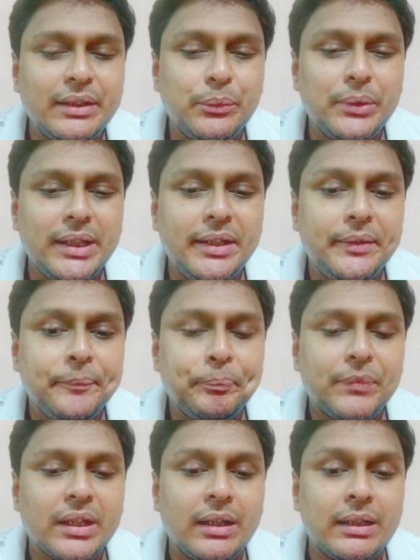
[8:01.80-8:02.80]
the way
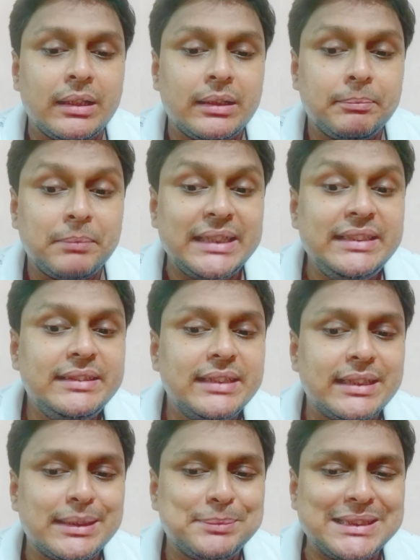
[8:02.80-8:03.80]

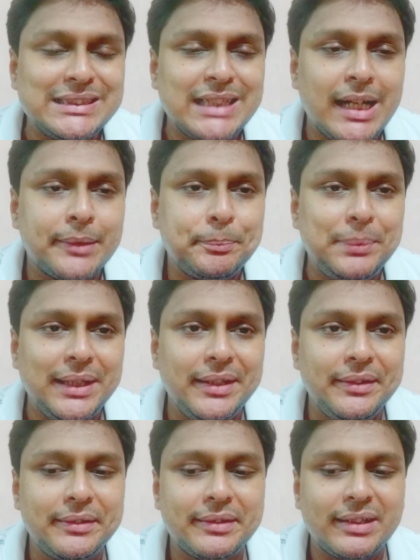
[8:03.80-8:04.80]
Mahinder Amarnath
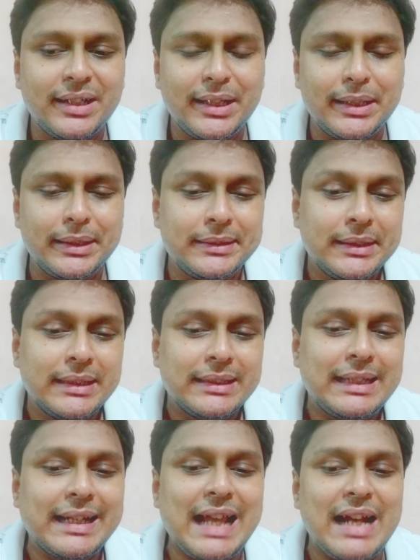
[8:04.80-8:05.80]
plays
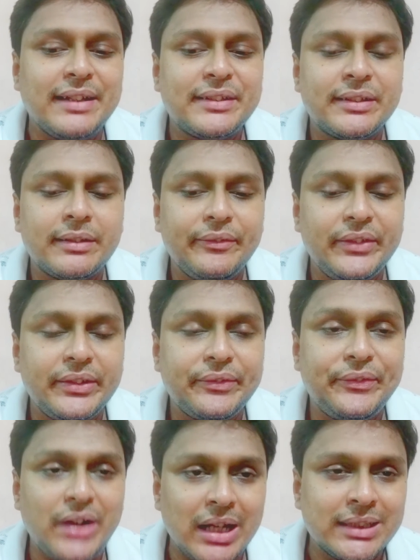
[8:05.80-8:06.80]
the character of his
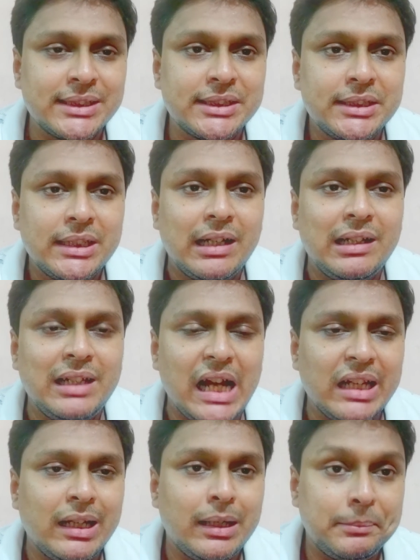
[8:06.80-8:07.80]
father
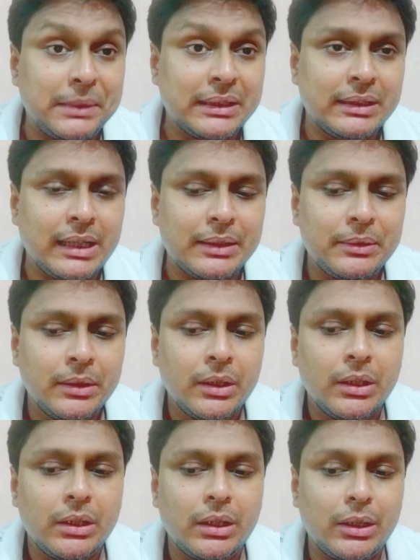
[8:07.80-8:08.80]
Lala
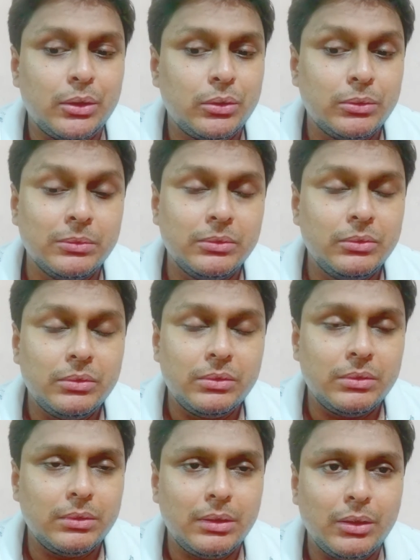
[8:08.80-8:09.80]
Amarnath,
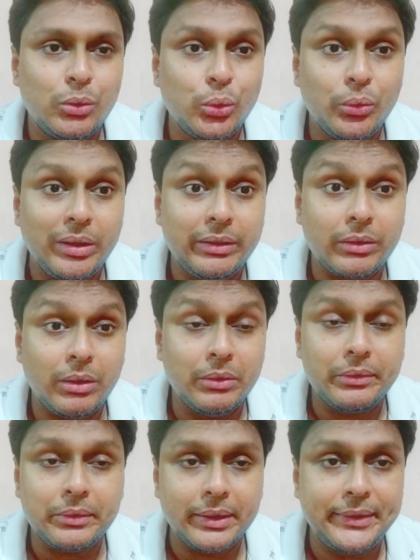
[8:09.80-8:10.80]
who was
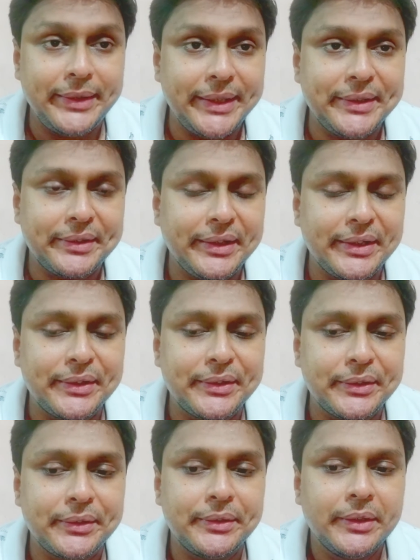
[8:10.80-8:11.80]
also a great
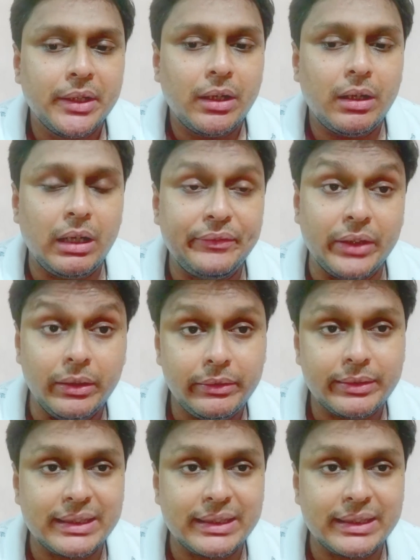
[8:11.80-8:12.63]
cricketer of his